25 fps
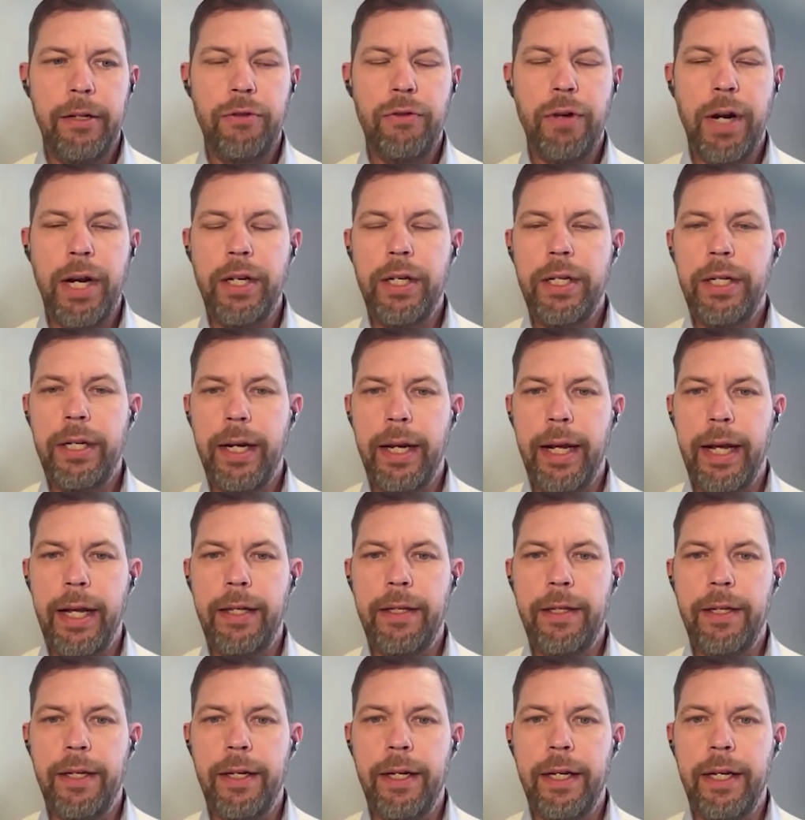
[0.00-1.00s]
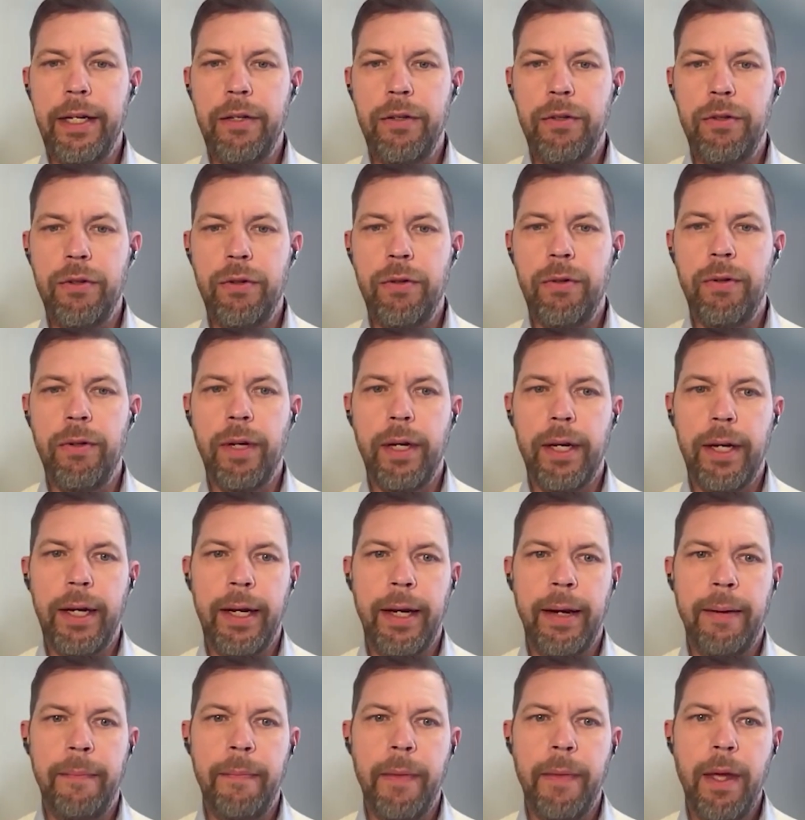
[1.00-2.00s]
translated into
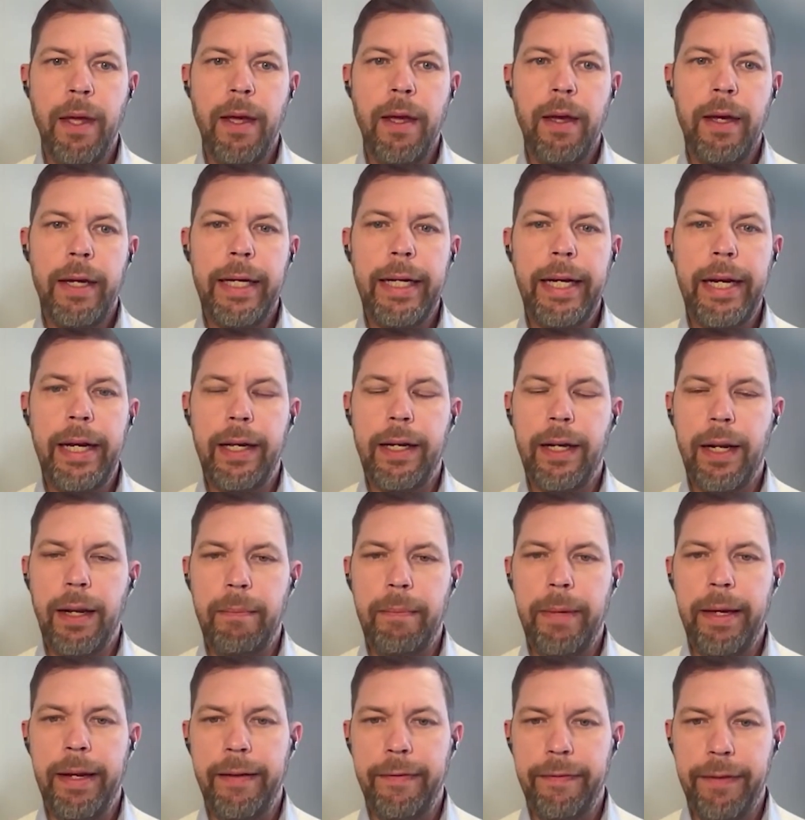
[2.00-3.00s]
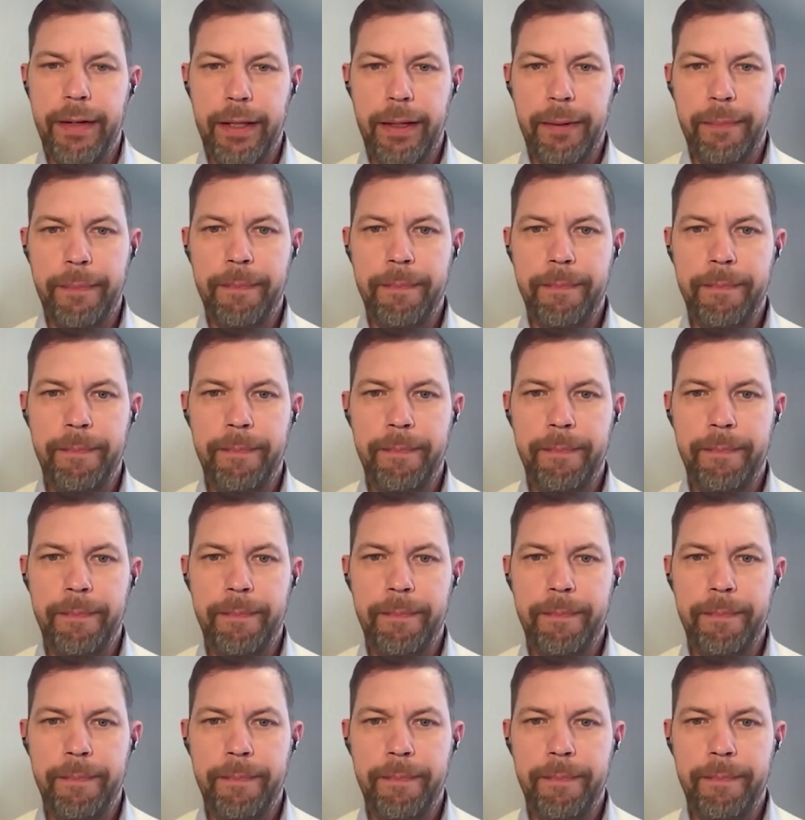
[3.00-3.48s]
um, clinical benefit.